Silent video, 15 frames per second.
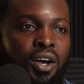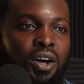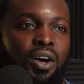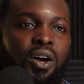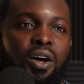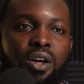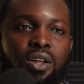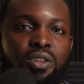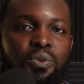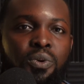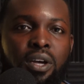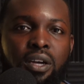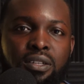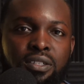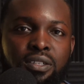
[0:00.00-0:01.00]
all the
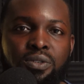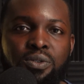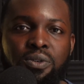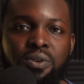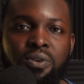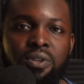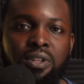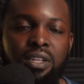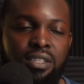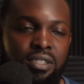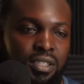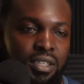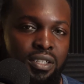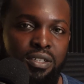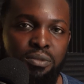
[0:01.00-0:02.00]
way to
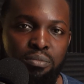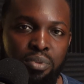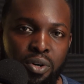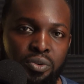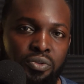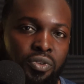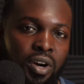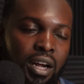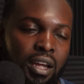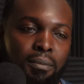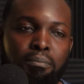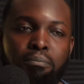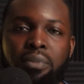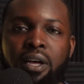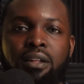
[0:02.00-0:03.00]
listening to Port Wright
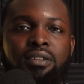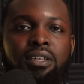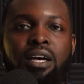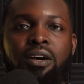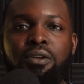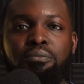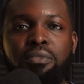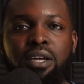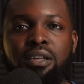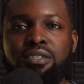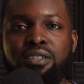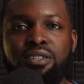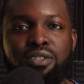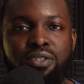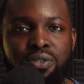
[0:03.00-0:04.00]
belt out
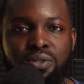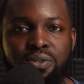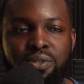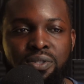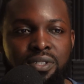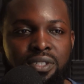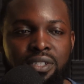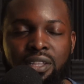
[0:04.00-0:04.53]
amazing tunes,